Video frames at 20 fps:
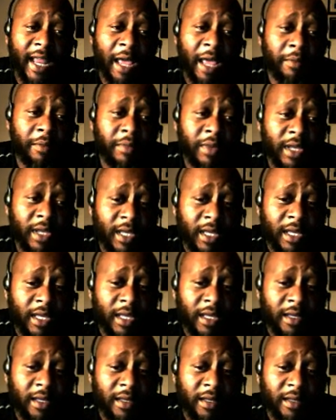at least
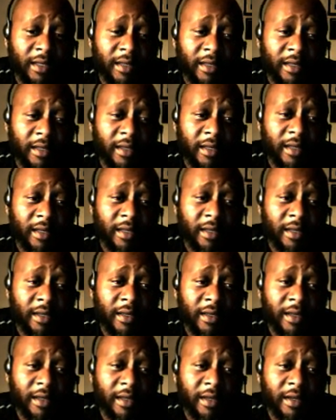one of them's first
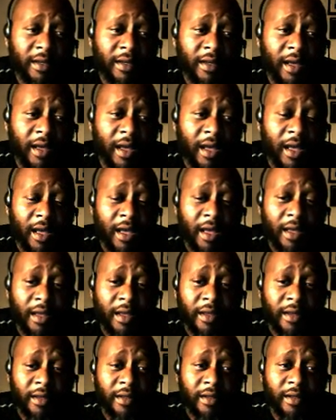time doing this.
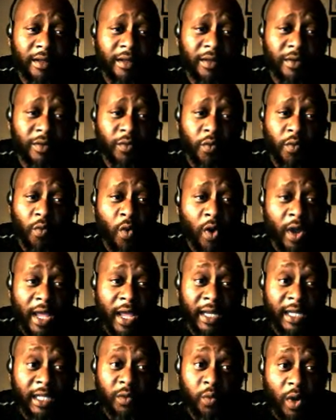
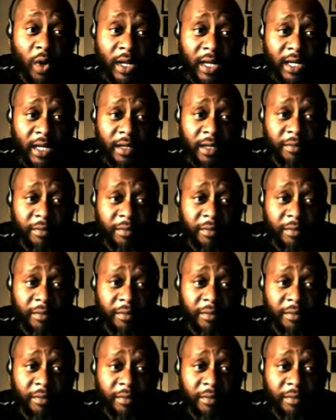Now some of